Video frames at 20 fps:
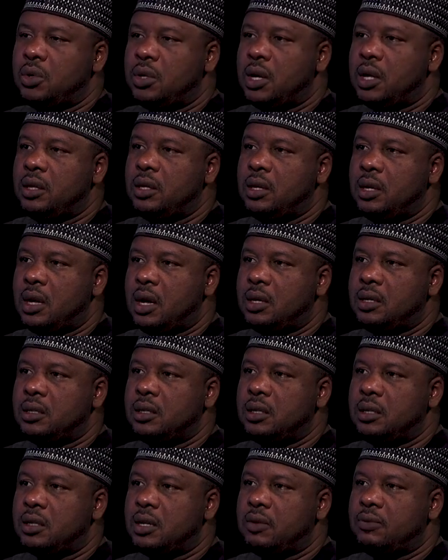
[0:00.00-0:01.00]
that that
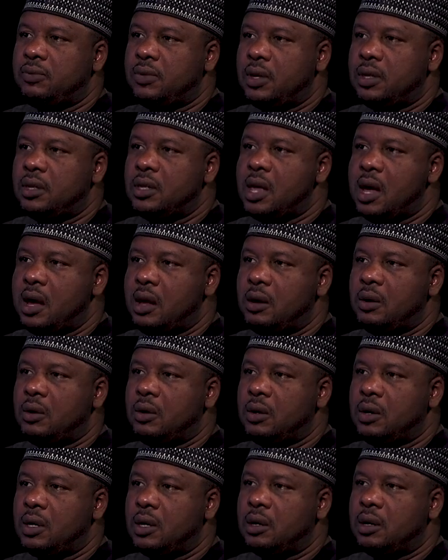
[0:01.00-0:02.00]
interfaith
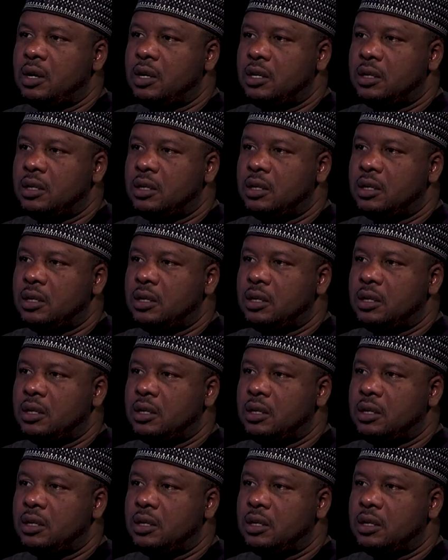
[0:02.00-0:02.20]
dialogue uh,